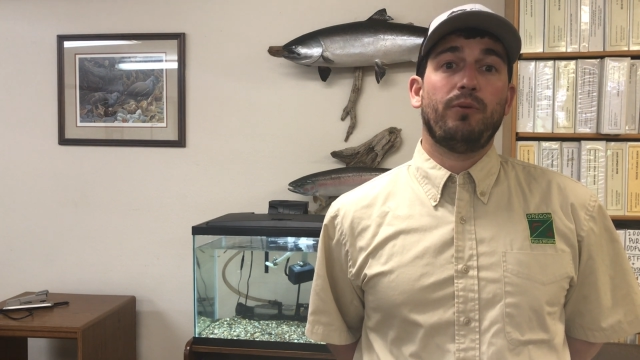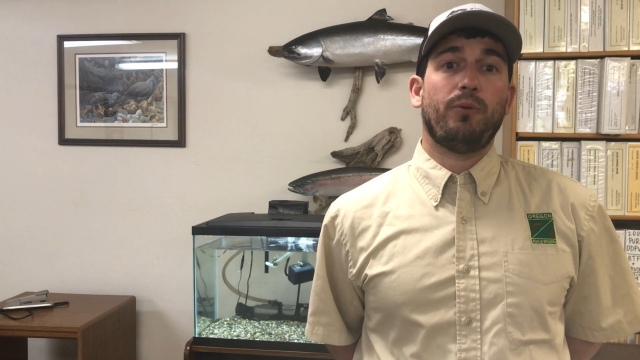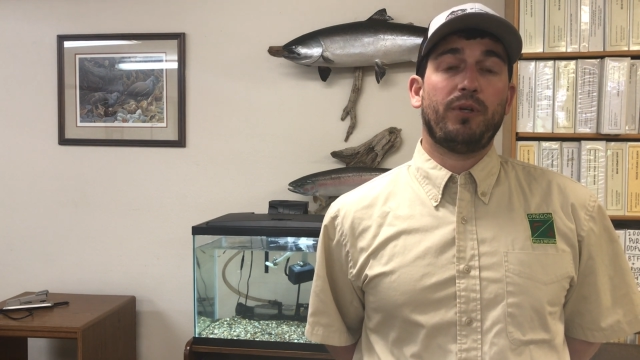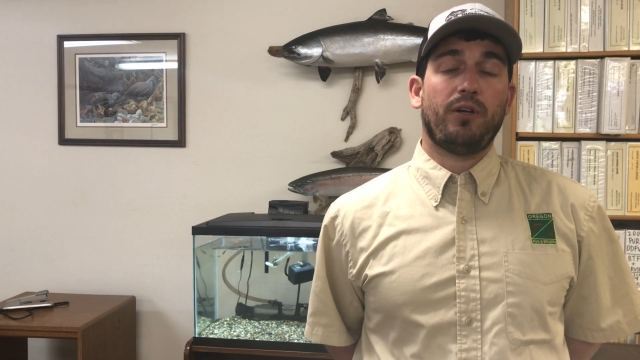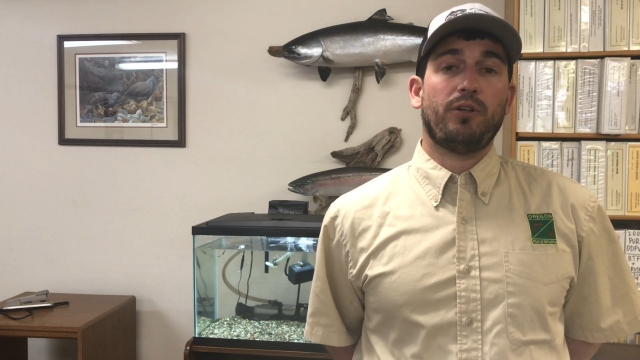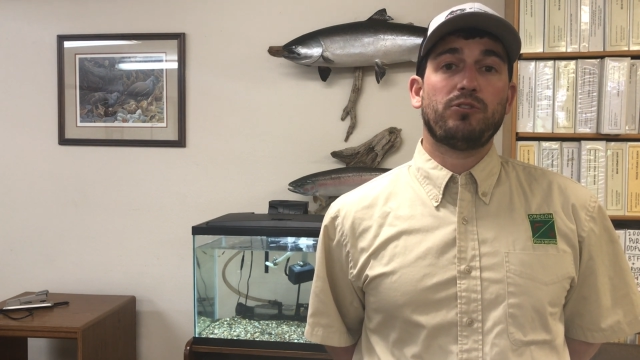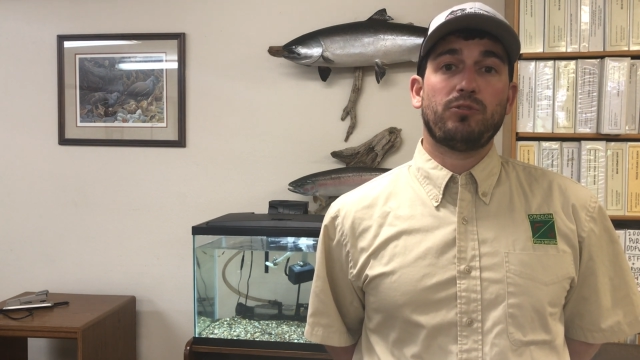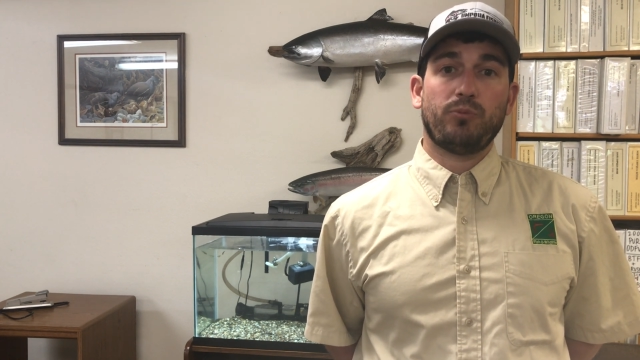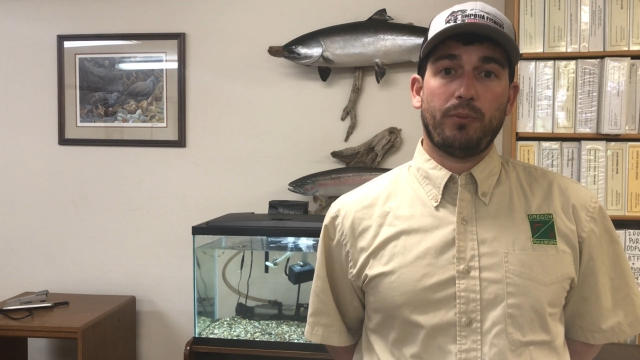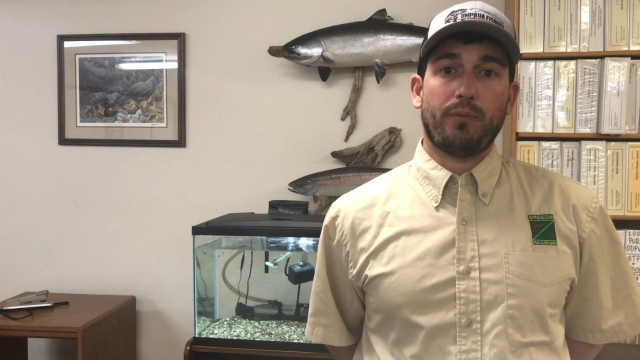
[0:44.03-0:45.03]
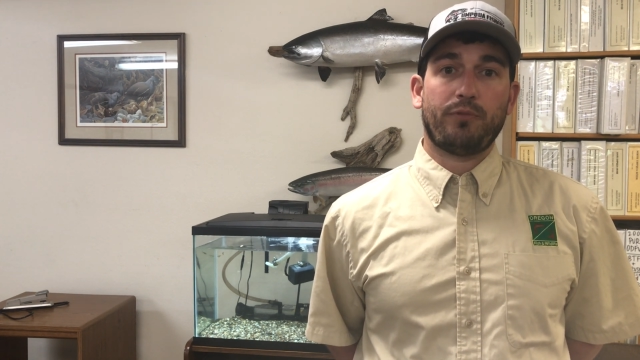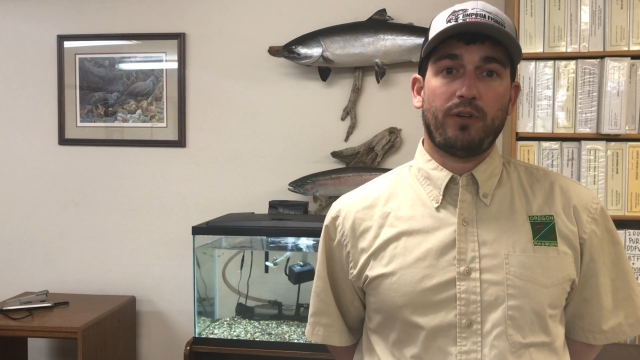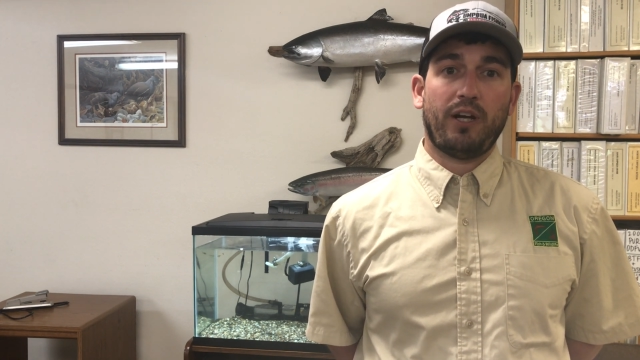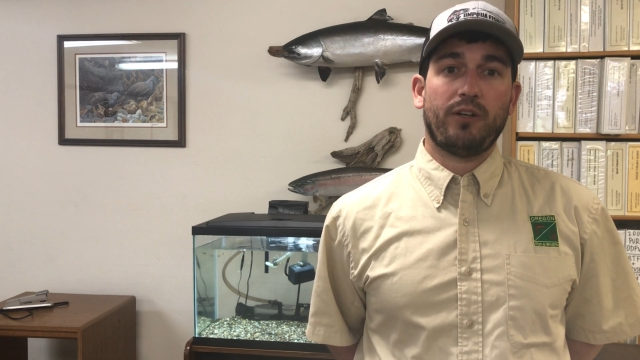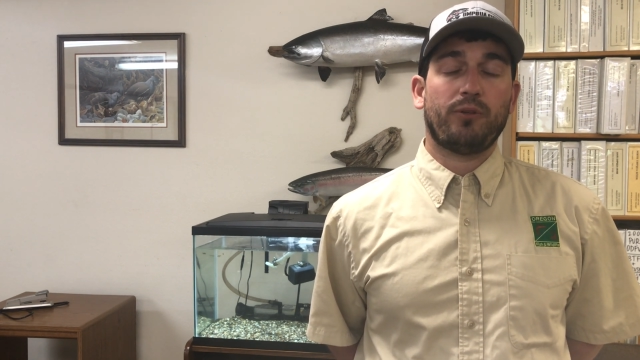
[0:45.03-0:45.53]
what we call swim up
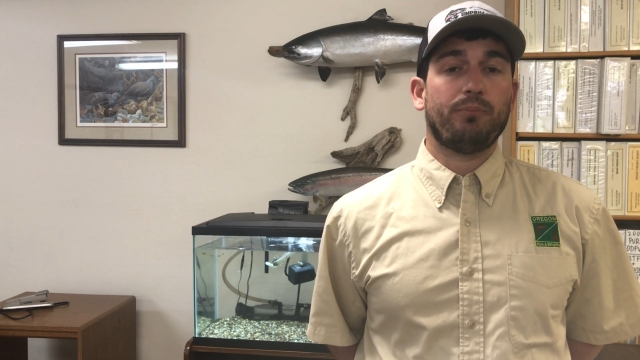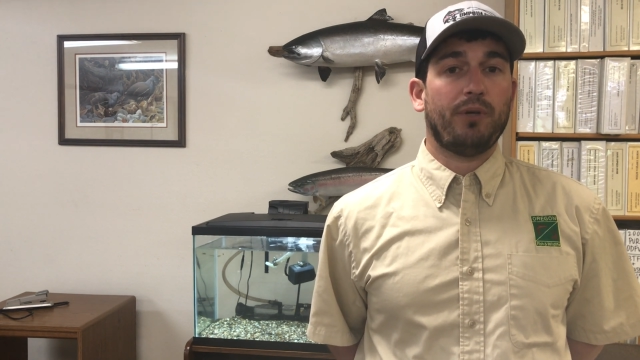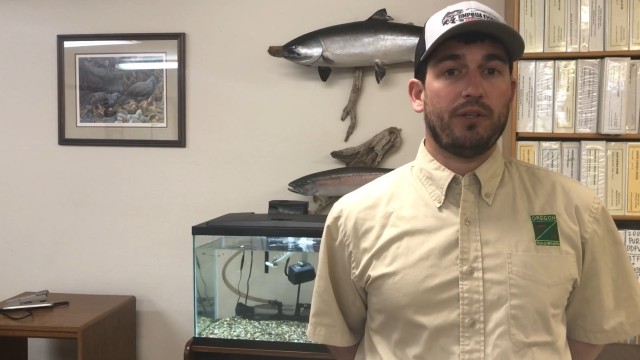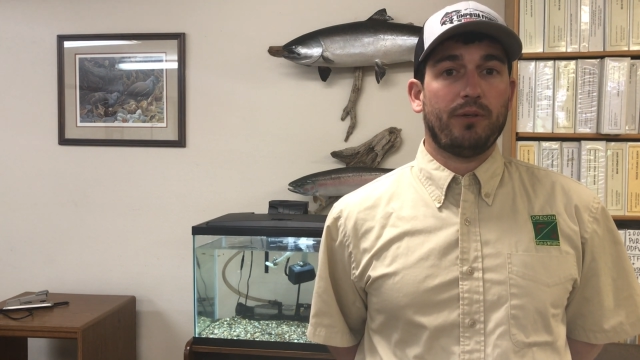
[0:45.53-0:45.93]
fry or button